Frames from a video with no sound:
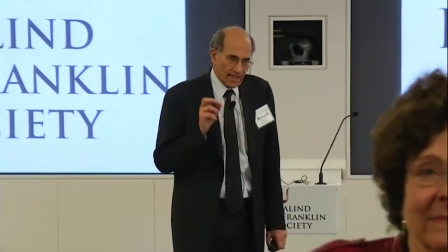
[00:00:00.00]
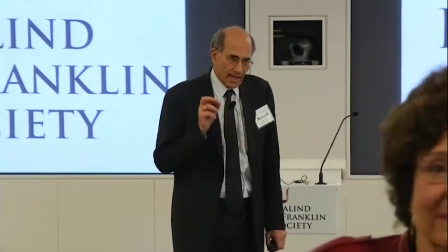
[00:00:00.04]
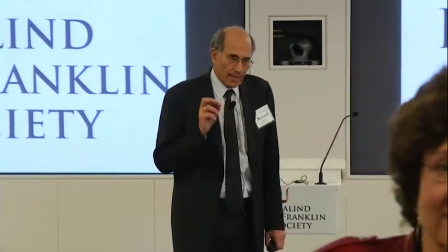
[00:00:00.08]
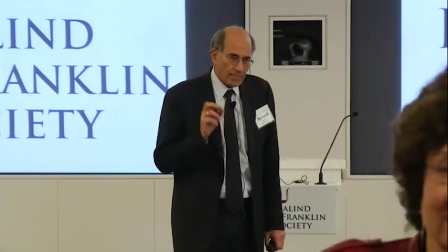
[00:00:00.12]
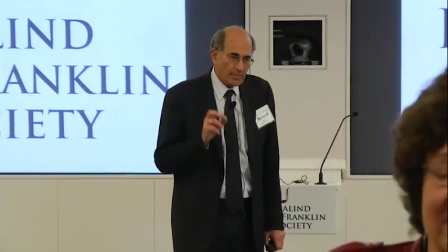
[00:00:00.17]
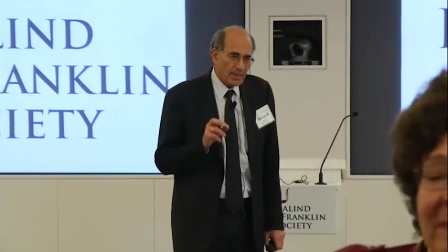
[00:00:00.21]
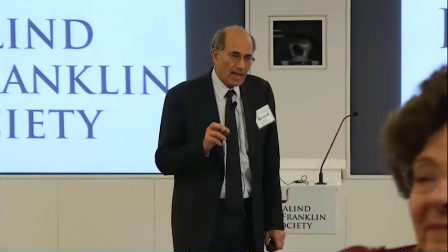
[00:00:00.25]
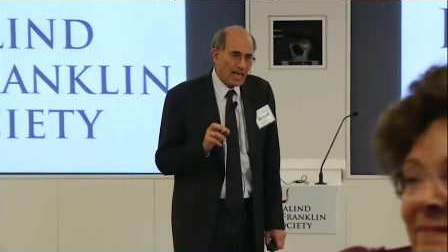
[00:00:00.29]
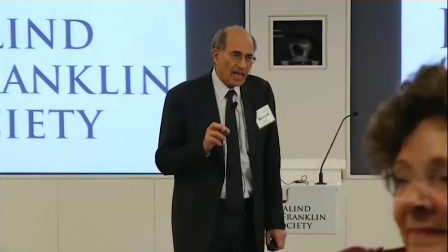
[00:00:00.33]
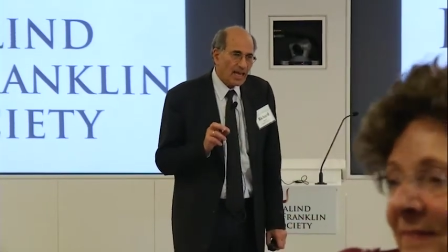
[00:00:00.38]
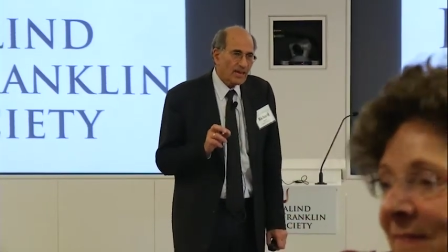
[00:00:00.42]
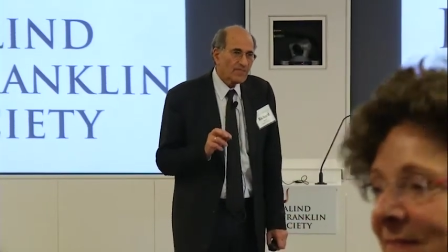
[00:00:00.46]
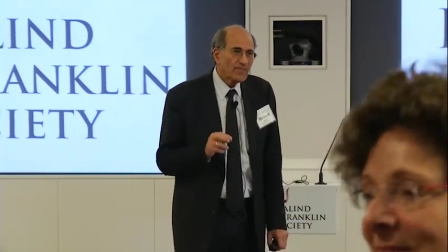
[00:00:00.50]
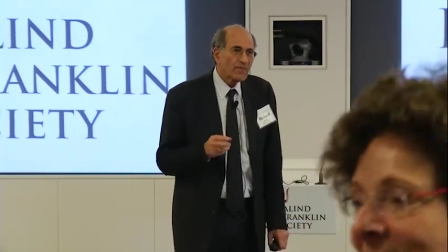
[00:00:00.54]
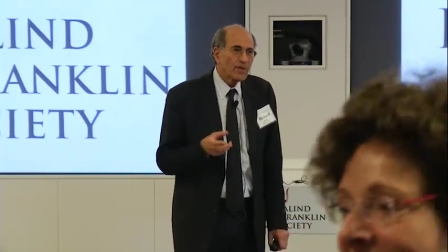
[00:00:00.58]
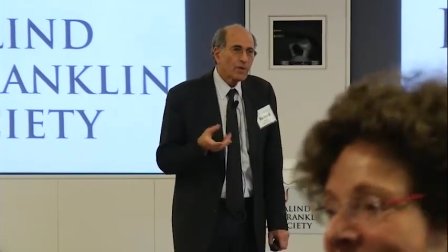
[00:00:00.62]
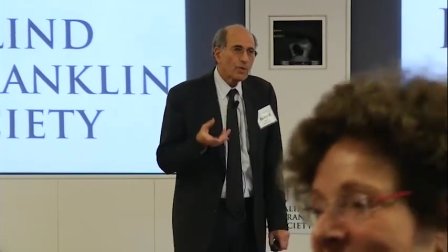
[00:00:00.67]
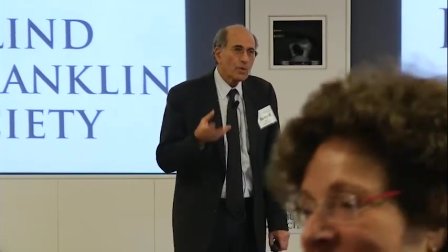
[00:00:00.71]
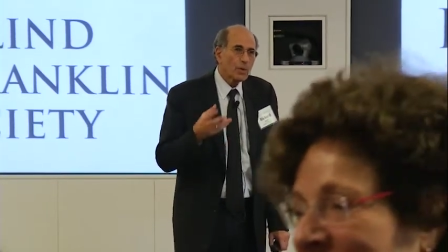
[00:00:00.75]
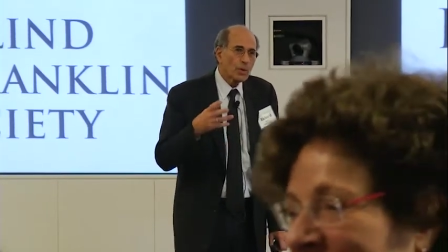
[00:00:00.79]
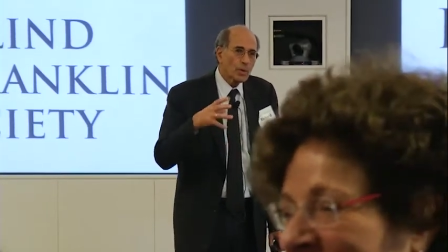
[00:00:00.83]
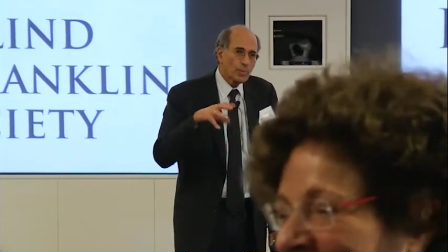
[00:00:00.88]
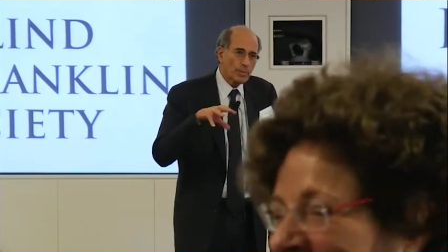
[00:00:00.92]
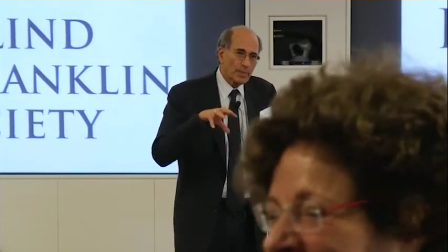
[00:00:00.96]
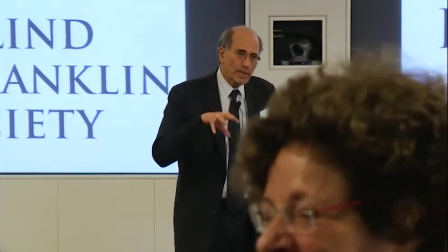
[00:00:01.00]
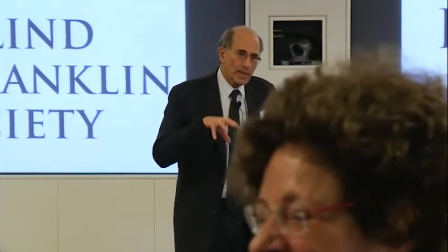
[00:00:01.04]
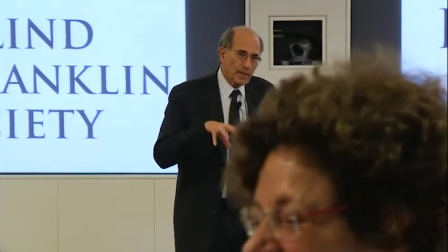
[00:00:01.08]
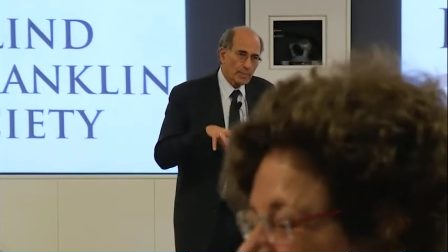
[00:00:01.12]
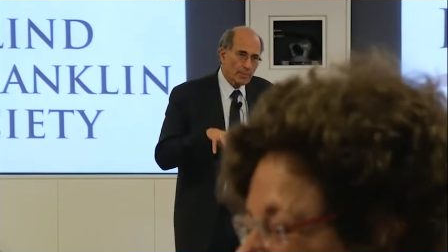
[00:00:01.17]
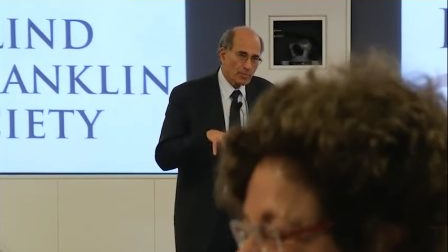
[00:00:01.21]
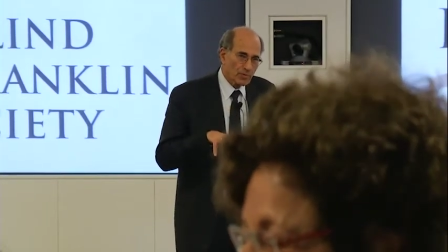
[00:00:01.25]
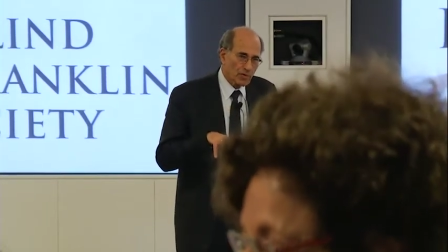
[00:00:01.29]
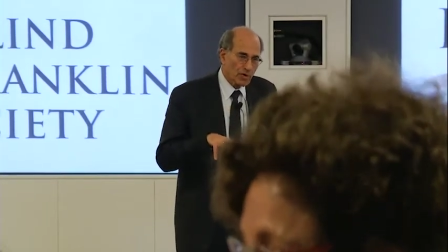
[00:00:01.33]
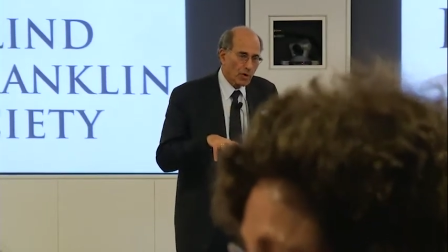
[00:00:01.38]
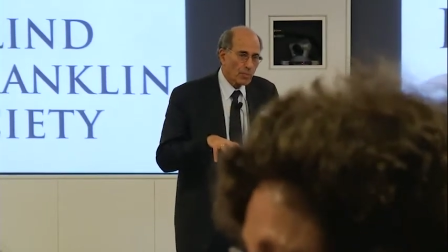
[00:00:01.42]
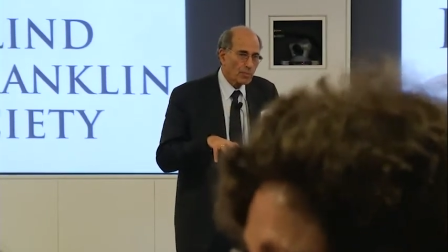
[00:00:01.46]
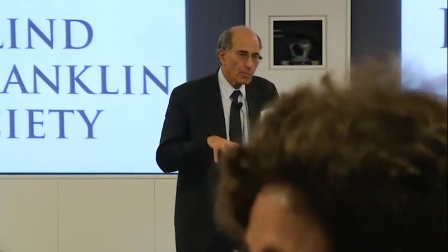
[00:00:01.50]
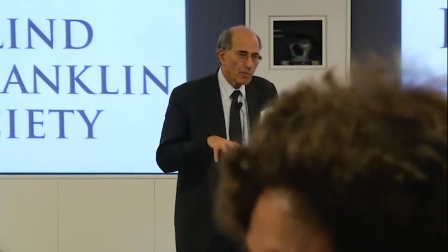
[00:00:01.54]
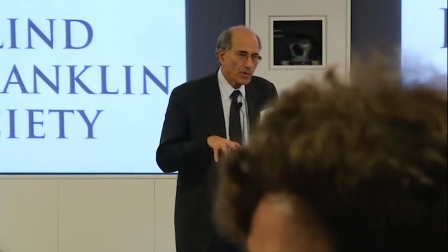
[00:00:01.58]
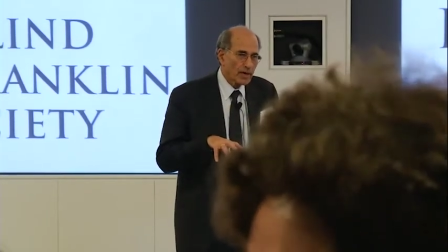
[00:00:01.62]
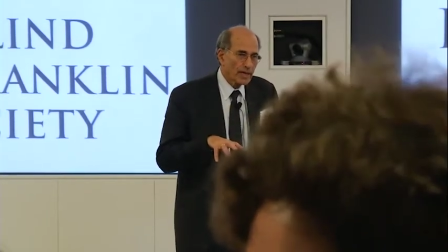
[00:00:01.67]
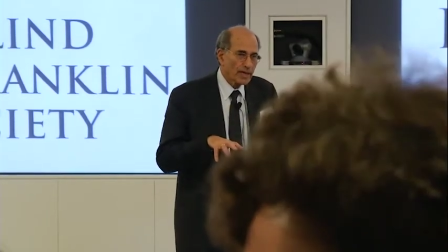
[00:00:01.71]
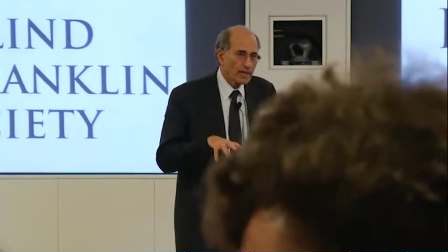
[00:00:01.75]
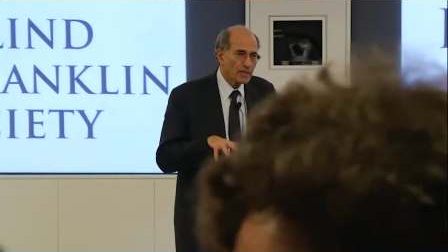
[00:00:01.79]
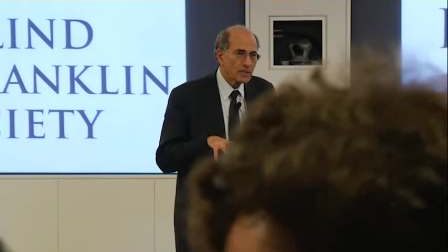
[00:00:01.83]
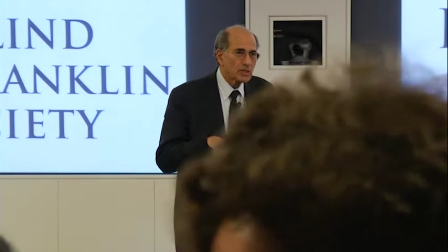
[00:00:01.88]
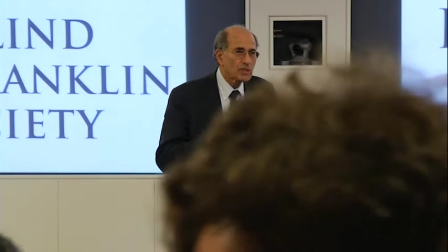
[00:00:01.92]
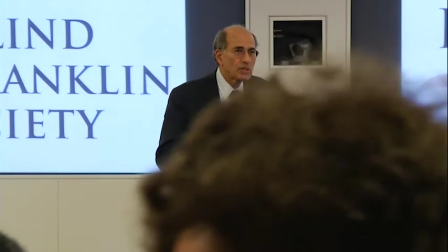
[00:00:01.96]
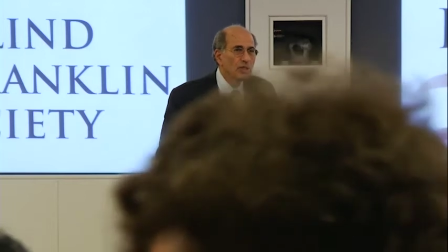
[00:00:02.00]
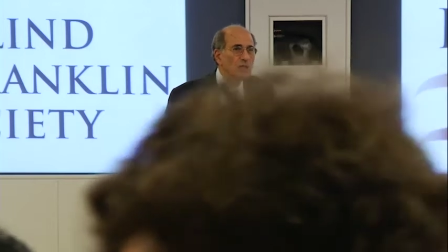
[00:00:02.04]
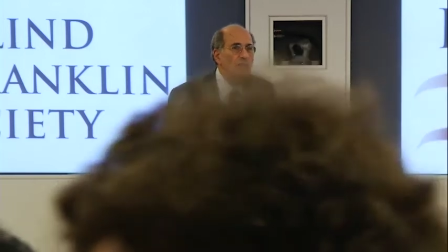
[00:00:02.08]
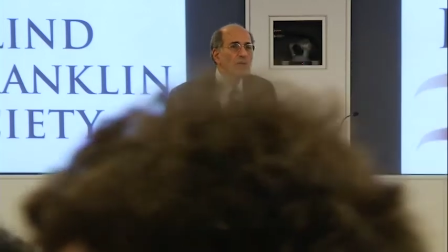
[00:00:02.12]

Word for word: That behavior will be appropriate